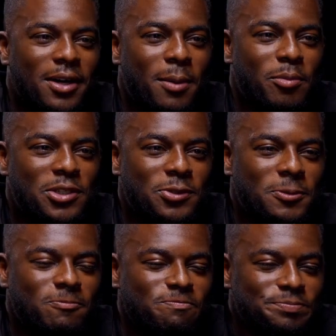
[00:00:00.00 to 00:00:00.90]
arm wrestle
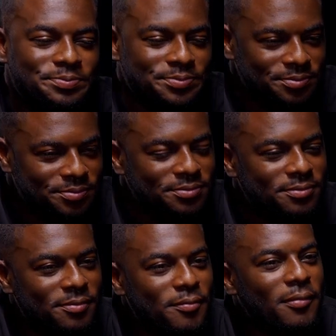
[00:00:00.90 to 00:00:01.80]

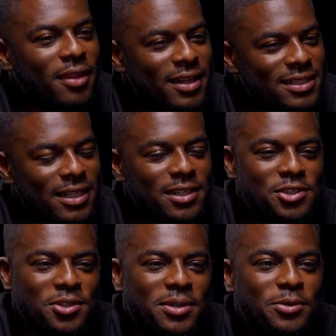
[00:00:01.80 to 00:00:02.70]
to end the
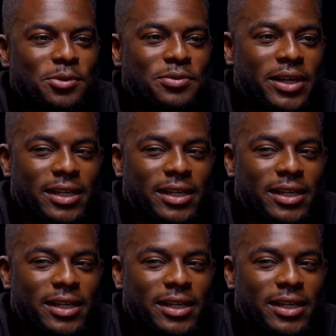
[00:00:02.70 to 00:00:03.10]
show in all fairness.